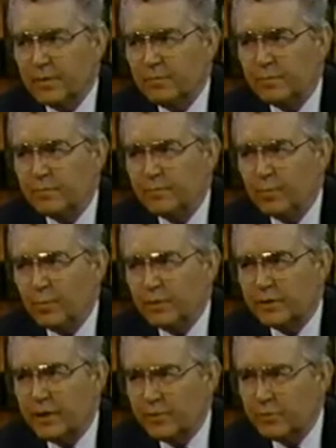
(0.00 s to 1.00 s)
people from
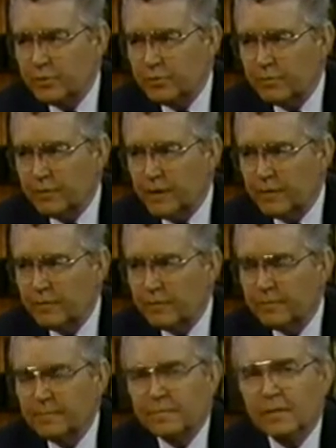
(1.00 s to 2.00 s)
one country to
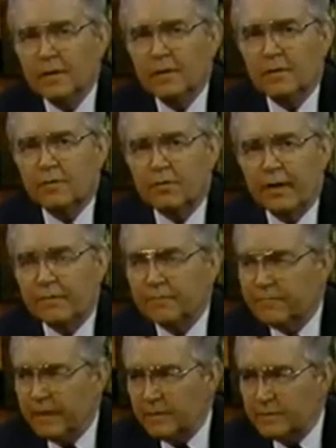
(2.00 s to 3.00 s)
another, track
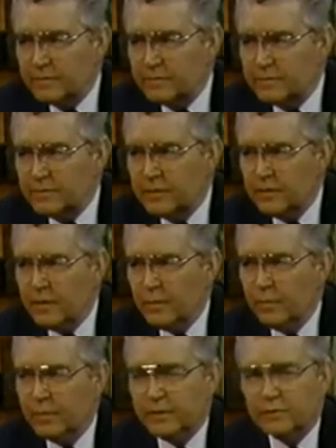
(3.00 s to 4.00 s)
felons,
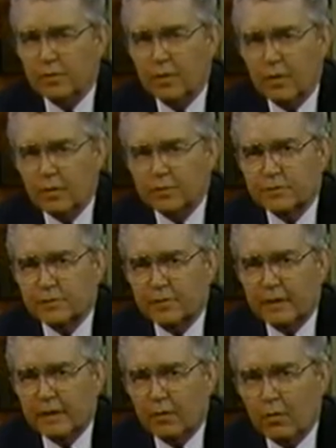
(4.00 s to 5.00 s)
but it
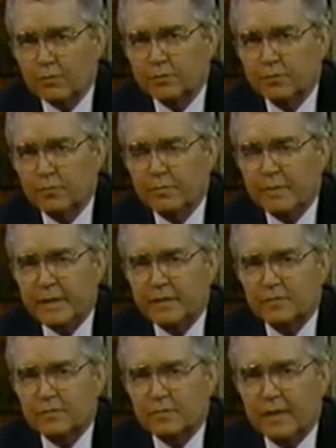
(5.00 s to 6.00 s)
also
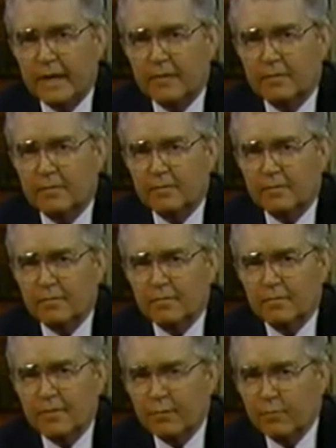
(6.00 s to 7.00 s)
means that
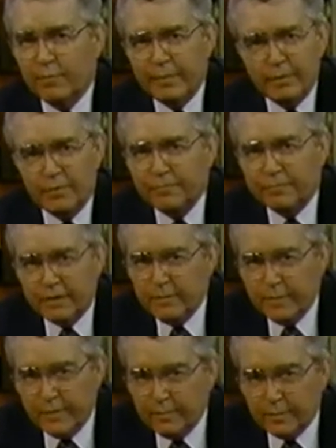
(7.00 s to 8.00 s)
there will be no
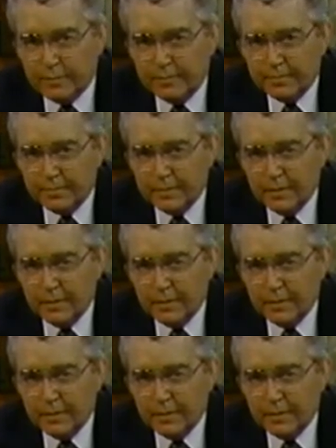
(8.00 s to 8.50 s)
free people.